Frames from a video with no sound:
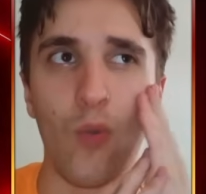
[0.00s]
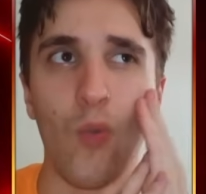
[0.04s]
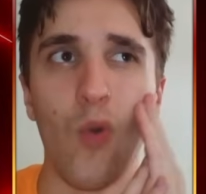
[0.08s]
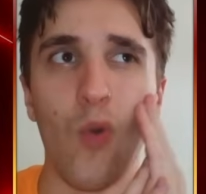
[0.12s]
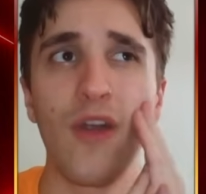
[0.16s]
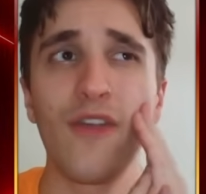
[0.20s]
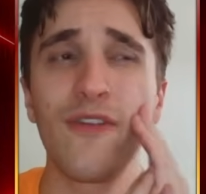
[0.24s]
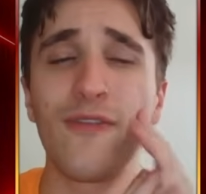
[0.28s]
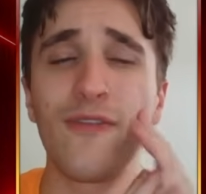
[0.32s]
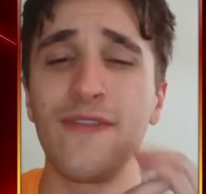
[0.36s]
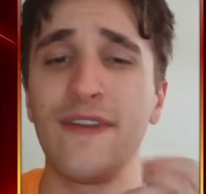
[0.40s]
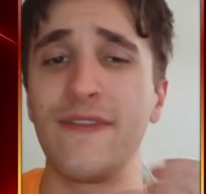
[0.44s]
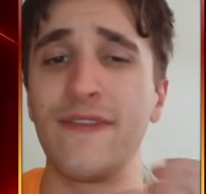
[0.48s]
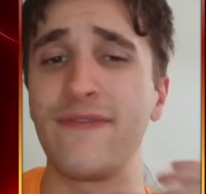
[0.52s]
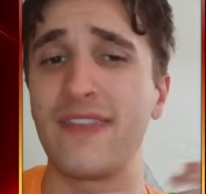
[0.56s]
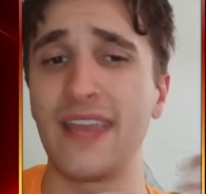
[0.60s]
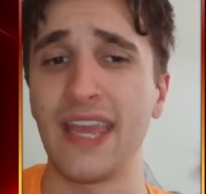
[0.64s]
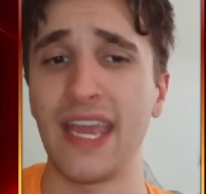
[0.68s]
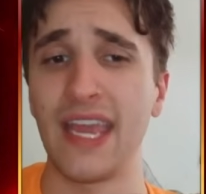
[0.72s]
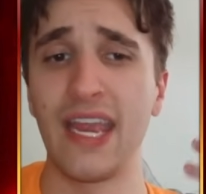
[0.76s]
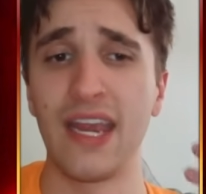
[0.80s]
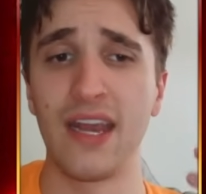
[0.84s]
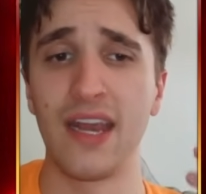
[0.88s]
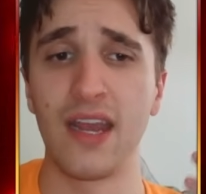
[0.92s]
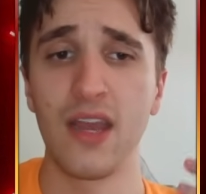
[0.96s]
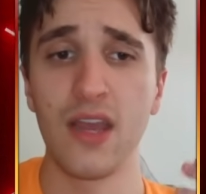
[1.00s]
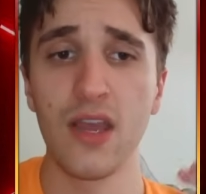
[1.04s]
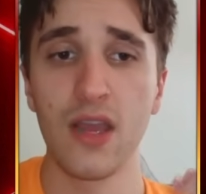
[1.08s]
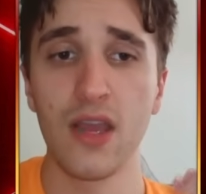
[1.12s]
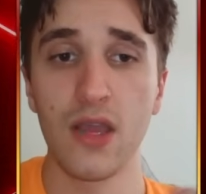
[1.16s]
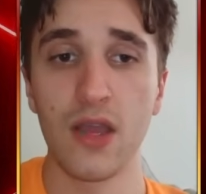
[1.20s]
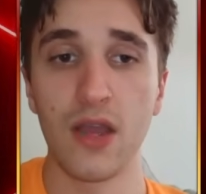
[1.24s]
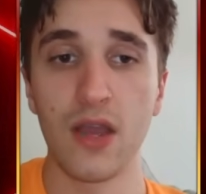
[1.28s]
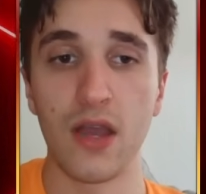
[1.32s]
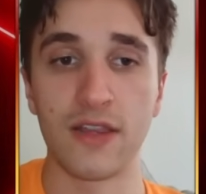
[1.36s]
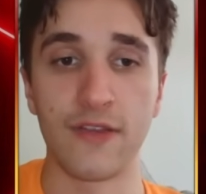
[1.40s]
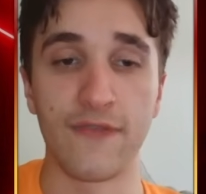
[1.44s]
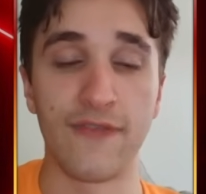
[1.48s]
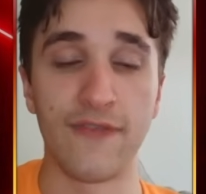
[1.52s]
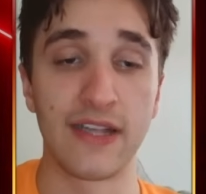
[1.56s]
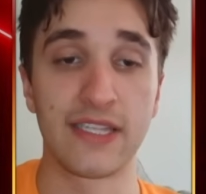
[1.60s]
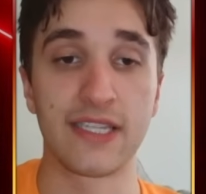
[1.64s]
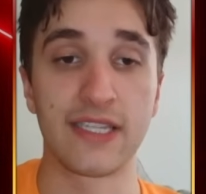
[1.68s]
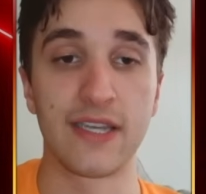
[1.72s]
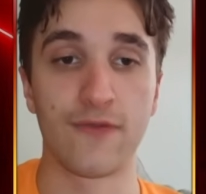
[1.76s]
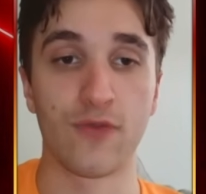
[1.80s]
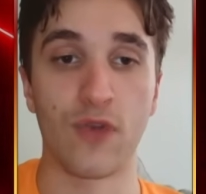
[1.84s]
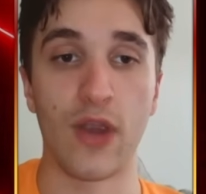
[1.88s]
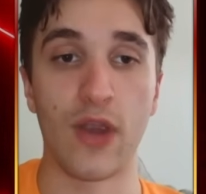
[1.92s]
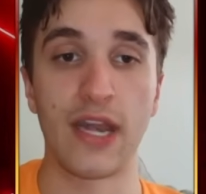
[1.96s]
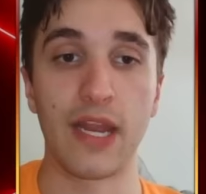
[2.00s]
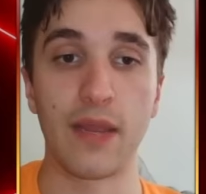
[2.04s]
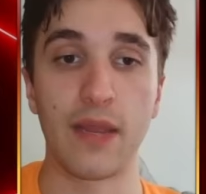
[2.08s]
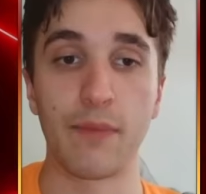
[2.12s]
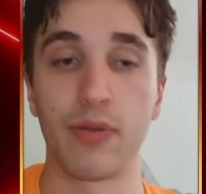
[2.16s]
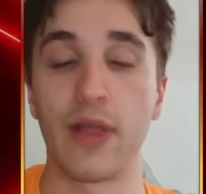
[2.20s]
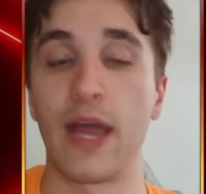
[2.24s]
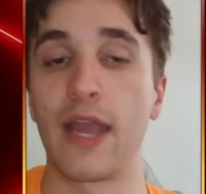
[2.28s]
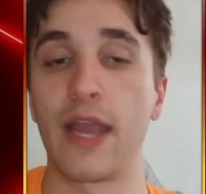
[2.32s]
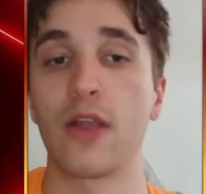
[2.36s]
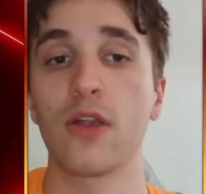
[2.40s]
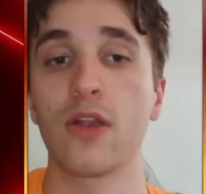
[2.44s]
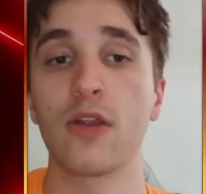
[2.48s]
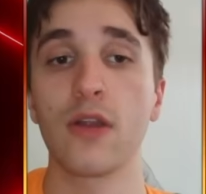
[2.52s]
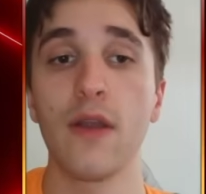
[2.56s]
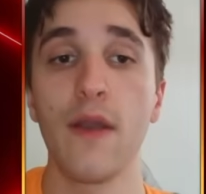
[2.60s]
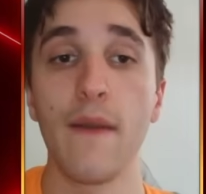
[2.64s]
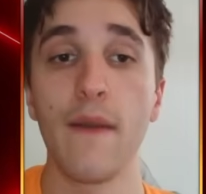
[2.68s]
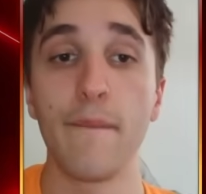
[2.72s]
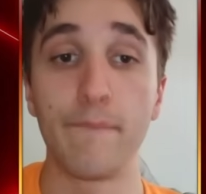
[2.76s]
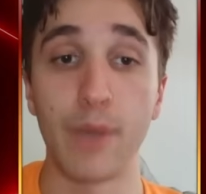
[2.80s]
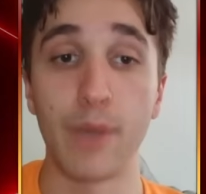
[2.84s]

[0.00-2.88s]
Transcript: 115 defensive rating player,